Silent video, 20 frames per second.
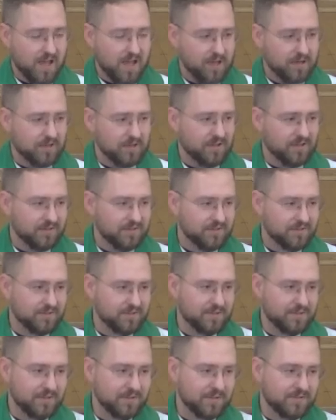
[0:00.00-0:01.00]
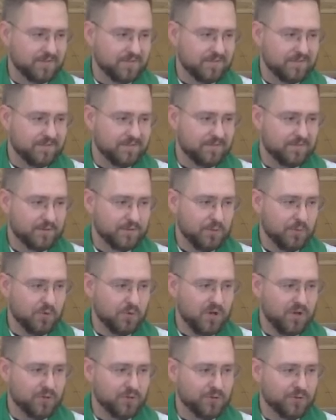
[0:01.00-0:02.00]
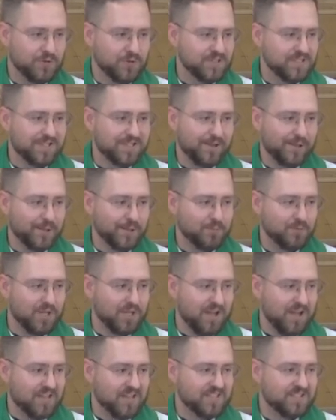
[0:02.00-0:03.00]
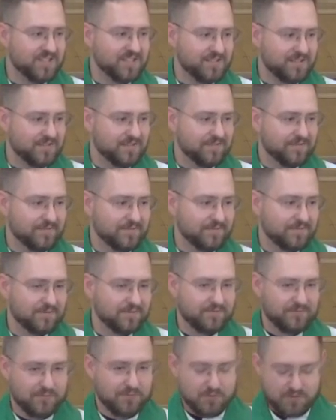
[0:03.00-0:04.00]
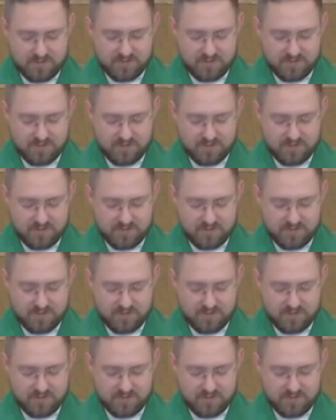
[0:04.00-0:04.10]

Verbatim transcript: honor the one who has claimed us for